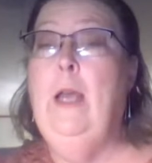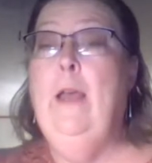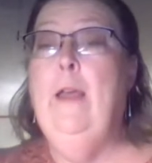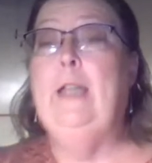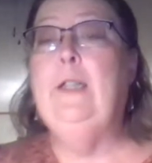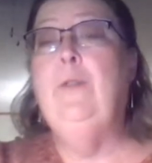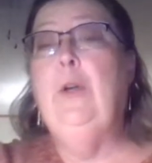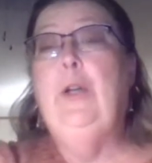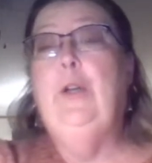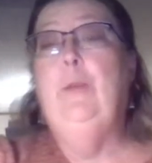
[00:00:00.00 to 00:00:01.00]
That's a
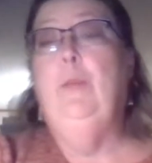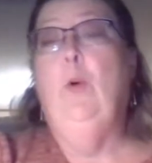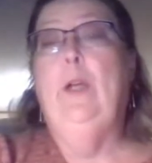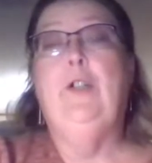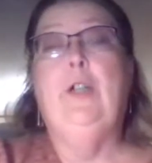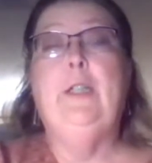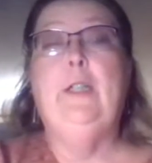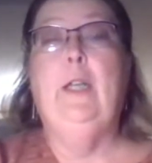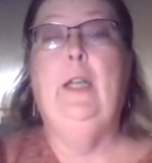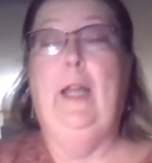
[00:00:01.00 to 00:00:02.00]
very good point,
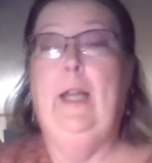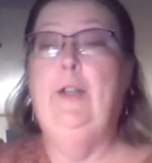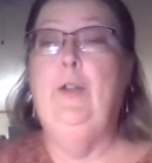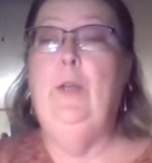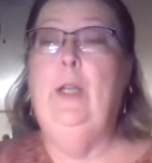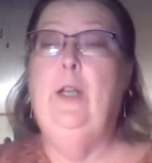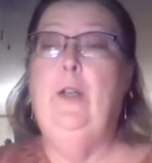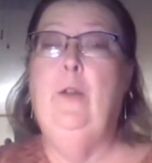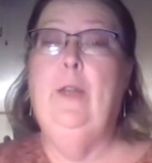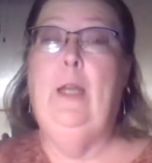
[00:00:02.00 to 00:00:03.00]
Justin. And I do need to
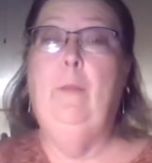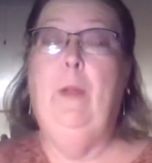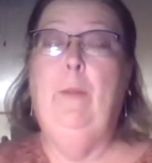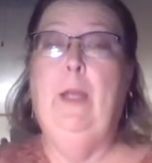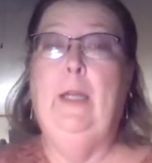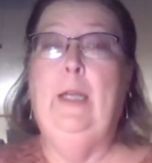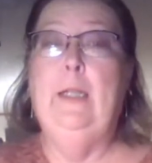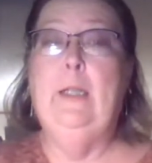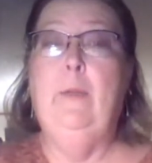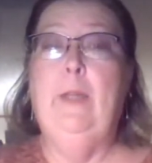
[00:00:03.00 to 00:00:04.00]
do that. And maybe I can get
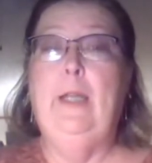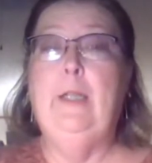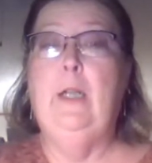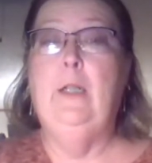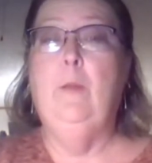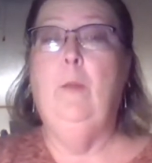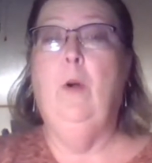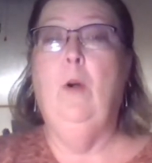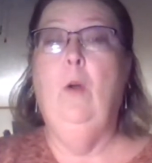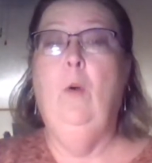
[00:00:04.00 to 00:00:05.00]
some of that done
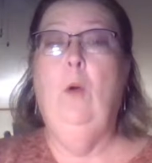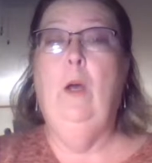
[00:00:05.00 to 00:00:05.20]
tomorrow